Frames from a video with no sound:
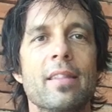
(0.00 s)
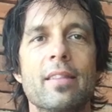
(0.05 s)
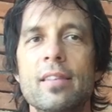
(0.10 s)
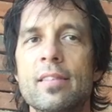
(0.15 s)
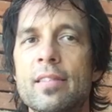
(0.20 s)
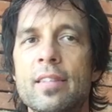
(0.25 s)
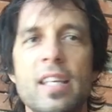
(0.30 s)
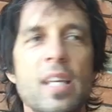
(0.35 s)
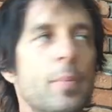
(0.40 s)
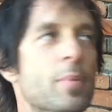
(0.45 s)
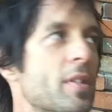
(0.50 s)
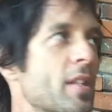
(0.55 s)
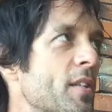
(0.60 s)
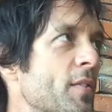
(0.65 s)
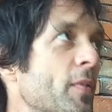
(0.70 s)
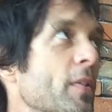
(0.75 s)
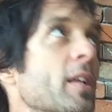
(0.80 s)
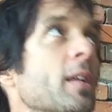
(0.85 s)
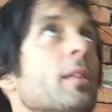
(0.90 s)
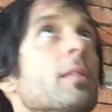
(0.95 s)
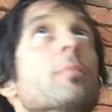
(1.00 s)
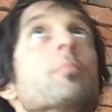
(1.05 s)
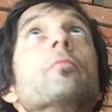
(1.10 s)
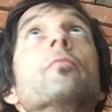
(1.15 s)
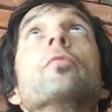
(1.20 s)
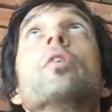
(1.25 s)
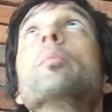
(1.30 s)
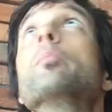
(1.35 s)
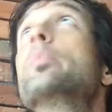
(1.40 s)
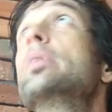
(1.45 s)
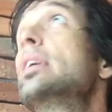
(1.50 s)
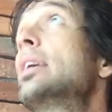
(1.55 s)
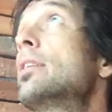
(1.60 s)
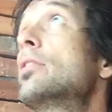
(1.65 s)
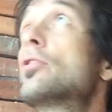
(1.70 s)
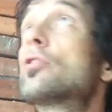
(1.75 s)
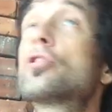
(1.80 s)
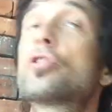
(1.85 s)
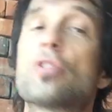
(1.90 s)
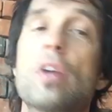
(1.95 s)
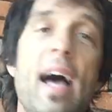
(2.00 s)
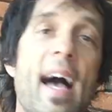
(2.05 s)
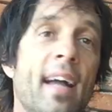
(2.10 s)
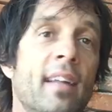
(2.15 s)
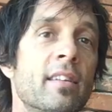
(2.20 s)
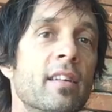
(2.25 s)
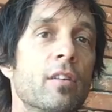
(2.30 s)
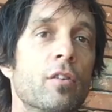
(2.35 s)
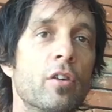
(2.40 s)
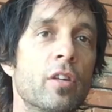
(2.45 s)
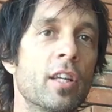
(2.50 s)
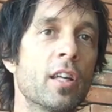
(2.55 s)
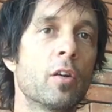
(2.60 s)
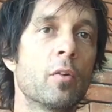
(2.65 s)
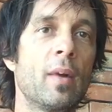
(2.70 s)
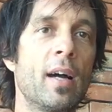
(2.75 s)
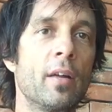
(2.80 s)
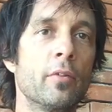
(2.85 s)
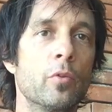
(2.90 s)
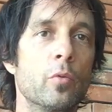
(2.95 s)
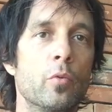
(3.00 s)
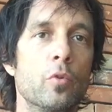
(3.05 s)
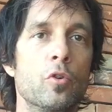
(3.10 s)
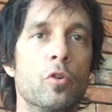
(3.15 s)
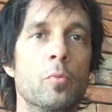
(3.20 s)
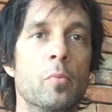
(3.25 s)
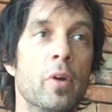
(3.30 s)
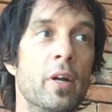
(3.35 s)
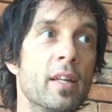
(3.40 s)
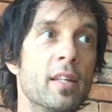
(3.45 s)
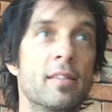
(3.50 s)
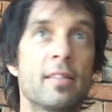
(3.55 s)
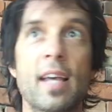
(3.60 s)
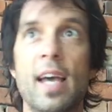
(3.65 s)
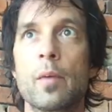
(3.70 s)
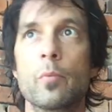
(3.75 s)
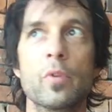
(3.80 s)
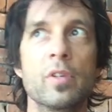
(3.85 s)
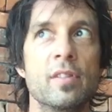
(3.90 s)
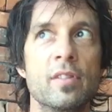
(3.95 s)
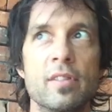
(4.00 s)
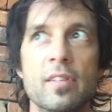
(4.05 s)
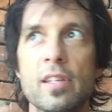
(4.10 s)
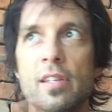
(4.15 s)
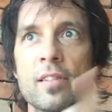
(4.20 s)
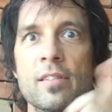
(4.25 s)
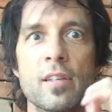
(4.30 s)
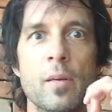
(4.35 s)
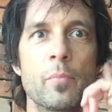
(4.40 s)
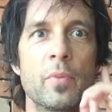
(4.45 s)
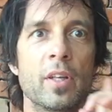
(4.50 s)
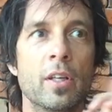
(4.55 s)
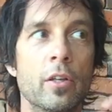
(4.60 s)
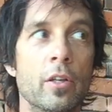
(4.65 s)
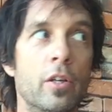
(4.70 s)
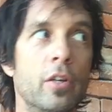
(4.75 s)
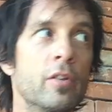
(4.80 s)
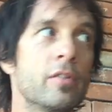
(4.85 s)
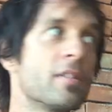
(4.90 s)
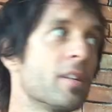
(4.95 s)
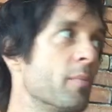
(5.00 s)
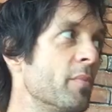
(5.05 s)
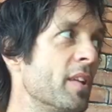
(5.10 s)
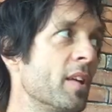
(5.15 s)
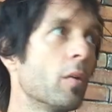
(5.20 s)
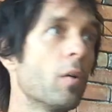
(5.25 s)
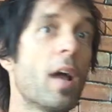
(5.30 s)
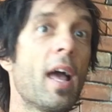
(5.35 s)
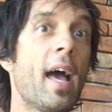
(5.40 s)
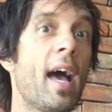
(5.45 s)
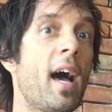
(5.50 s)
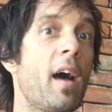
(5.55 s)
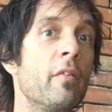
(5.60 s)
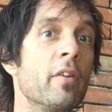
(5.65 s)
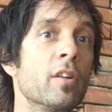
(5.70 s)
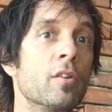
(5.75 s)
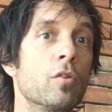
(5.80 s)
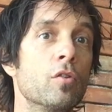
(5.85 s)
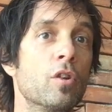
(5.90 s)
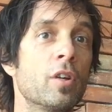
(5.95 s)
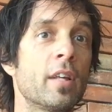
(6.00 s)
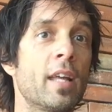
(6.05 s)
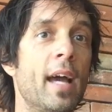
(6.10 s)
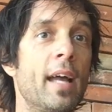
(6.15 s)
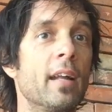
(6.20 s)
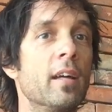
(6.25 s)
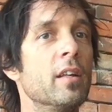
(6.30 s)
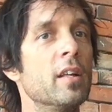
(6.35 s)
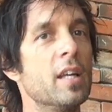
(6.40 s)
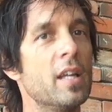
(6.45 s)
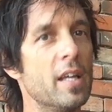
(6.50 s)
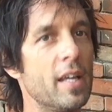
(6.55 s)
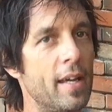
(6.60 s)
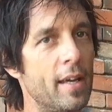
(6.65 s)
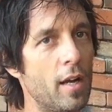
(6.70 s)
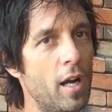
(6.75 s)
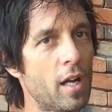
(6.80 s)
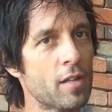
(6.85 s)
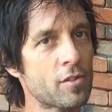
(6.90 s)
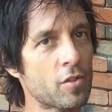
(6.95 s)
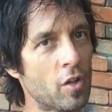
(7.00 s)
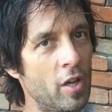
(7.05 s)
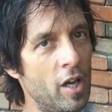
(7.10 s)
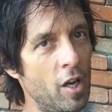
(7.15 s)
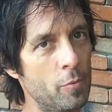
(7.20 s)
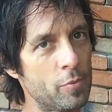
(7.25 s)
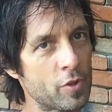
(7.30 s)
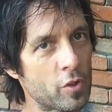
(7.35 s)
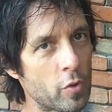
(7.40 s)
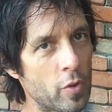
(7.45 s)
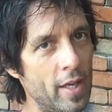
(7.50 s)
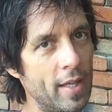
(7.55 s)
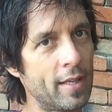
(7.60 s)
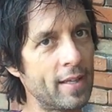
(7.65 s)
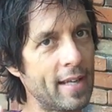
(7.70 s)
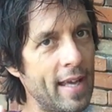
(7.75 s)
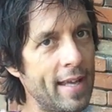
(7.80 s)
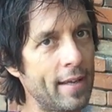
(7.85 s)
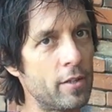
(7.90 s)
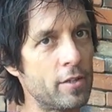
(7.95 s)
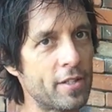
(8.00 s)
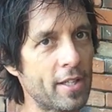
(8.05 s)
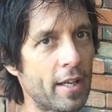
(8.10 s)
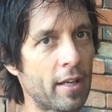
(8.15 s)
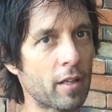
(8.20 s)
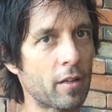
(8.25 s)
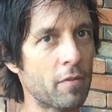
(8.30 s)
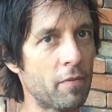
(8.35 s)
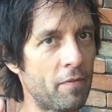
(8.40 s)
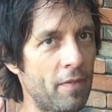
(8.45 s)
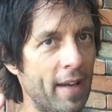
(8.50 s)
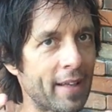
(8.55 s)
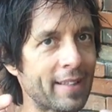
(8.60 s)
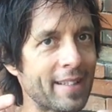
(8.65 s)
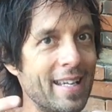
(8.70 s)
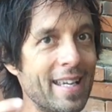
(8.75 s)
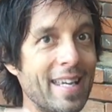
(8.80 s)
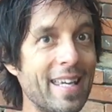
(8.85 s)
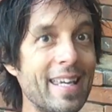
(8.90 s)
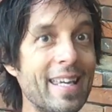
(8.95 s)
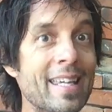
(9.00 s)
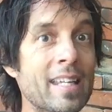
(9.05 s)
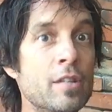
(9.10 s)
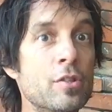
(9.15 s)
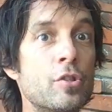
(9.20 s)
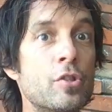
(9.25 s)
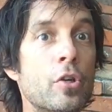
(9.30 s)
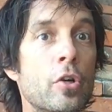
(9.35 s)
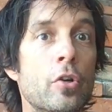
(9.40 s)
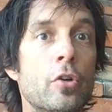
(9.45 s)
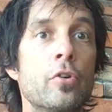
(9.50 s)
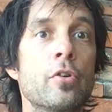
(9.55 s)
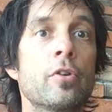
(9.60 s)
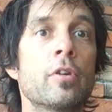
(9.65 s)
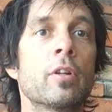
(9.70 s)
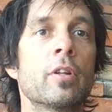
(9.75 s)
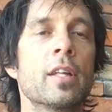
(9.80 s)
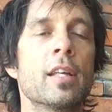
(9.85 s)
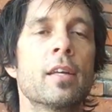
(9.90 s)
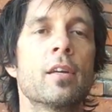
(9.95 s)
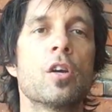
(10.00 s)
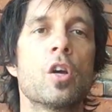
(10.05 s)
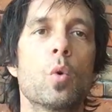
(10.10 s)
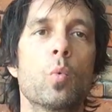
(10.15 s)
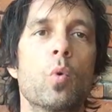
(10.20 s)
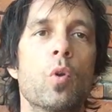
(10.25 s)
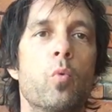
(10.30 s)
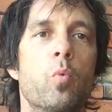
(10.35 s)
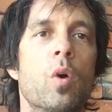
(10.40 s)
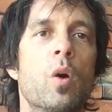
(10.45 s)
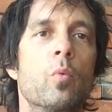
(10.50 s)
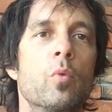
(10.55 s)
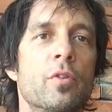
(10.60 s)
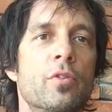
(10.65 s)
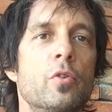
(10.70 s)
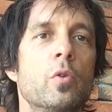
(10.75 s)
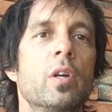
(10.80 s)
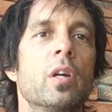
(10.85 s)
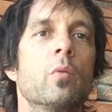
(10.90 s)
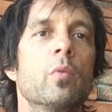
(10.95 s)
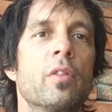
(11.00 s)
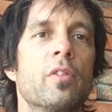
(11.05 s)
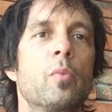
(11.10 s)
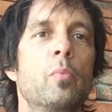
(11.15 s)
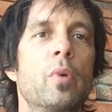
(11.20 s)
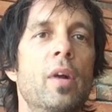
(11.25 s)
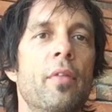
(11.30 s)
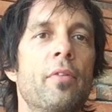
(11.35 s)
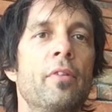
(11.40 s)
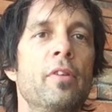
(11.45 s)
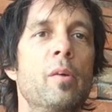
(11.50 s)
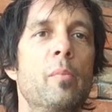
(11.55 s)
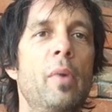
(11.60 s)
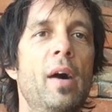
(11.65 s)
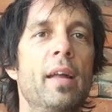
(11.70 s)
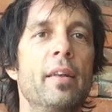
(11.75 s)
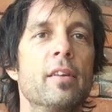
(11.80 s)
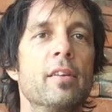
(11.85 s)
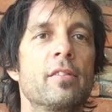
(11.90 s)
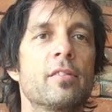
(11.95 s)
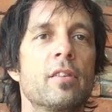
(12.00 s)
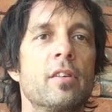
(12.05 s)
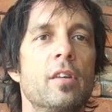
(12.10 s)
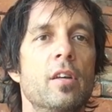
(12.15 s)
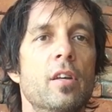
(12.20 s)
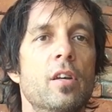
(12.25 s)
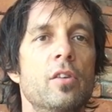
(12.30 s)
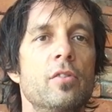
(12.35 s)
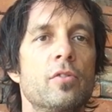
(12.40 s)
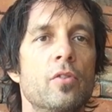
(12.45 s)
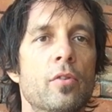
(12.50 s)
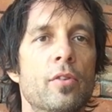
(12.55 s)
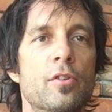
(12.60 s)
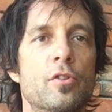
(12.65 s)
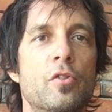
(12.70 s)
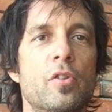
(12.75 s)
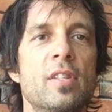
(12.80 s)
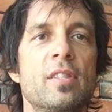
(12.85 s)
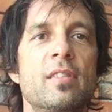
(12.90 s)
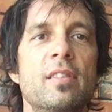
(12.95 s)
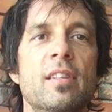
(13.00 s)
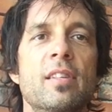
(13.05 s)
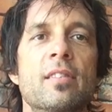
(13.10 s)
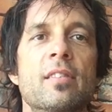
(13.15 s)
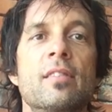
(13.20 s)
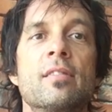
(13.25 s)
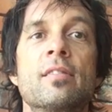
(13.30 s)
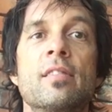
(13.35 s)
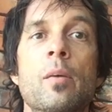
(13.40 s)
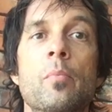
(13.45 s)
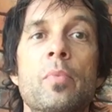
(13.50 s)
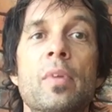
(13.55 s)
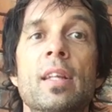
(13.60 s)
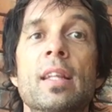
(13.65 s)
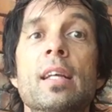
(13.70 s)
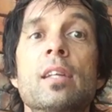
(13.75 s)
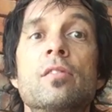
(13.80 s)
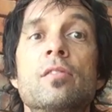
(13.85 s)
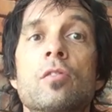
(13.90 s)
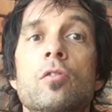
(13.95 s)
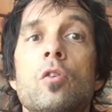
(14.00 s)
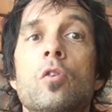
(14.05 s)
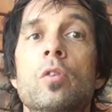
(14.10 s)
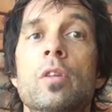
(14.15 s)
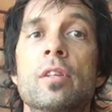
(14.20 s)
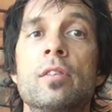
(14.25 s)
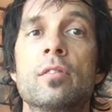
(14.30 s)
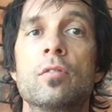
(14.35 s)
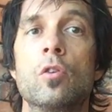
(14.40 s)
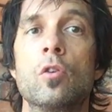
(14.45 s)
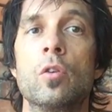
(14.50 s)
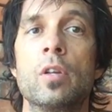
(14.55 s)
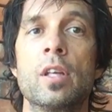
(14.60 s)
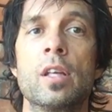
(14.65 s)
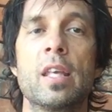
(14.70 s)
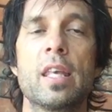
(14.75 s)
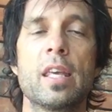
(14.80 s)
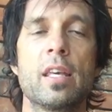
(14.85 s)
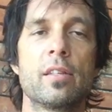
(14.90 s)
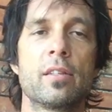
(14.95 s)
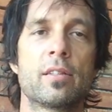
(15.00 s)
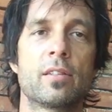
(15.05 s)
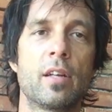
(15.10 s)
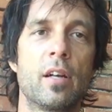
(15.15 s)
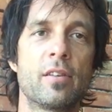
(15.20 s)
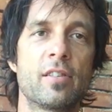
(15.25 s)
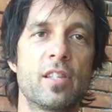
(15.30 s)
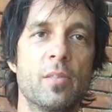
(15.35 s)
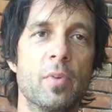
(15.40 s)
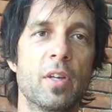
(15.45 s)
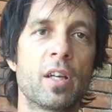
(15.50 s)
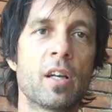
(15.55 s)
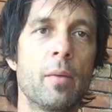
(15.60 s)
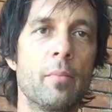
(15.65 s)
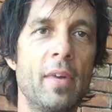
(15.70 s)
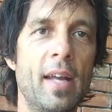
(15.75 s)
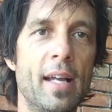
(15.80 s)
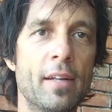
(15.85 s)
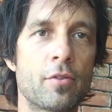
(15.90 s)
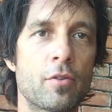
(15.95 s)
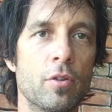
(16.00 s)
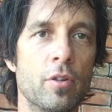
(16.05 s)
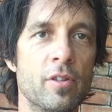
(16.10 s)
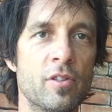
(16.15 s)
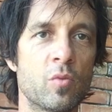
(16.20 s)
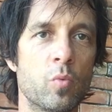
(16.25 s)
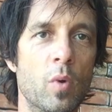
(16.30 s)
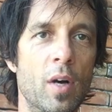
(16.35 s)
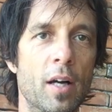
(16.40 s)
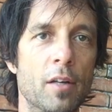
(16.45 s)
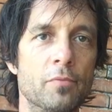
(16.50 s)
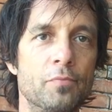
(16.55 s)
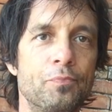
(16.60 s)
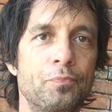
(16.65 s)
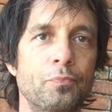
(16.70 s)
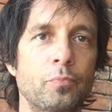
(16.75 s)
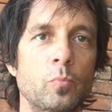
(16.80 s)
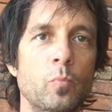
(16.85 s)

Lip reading: This keeps us from being distracted, looking around the room, or anytime we see something or hear something, having to look at it. It also helps create an energetic effect internally with what we're doing with the breath and the bandhas. So the dristis is something that slowly starts to become natural as well.